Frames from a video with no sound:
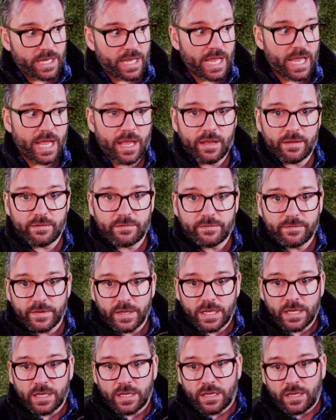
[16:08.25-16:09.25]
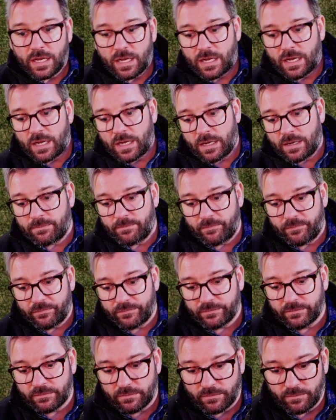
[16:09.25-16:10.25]
have
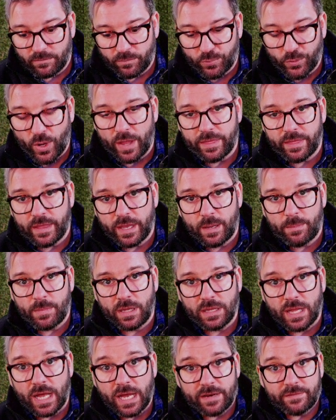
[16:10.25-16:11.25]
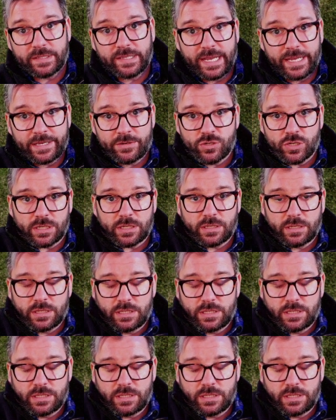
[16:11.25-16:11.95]
brought them a lot of attention,